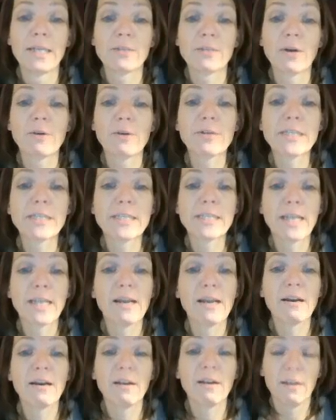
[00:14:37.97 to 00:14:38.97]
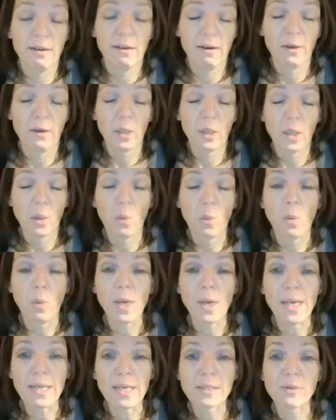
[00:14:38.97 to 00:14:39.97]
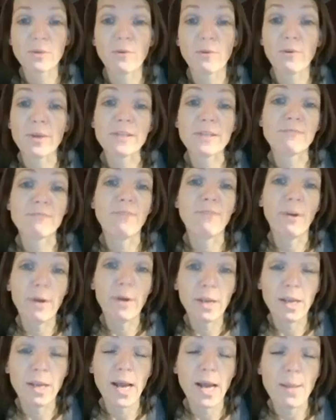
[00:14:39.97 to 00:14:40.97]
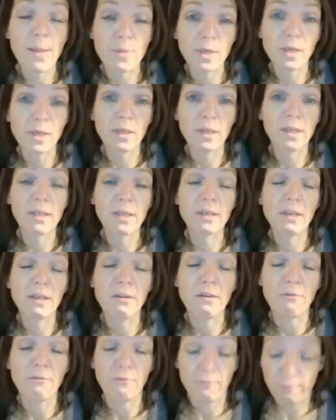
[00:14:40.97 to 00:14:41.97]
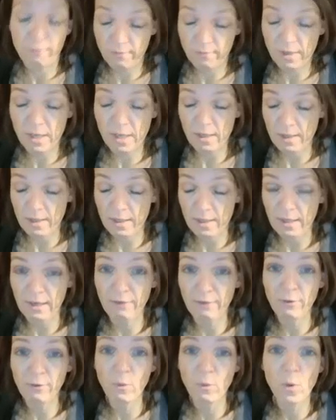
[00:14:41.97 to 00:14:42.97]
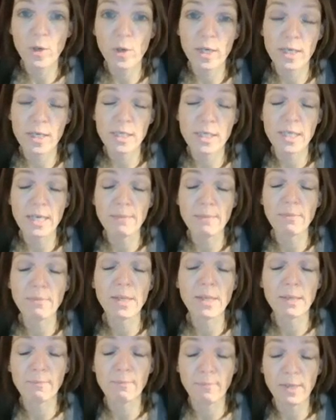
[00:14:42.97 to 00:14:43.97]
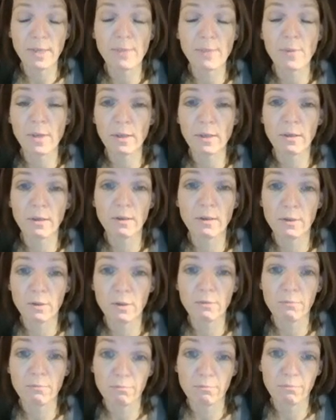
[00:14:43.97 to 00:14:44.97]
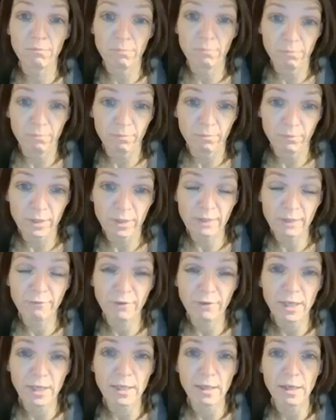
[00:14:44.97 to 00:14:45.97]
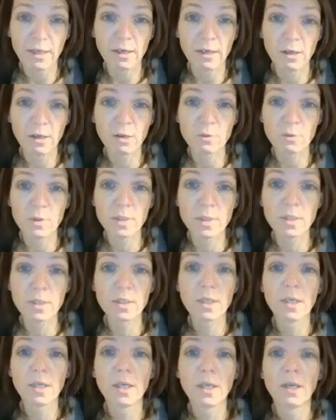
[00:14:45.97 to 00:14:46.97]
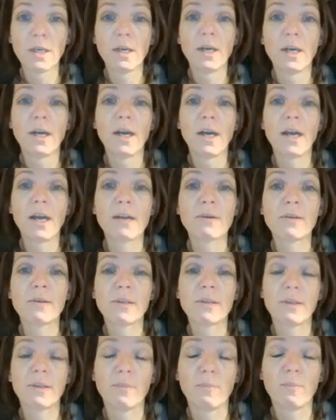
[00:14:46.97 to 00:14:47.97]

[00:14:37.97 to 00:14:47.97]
so I already said so it's very common that if you work in a team, that people define their codes, and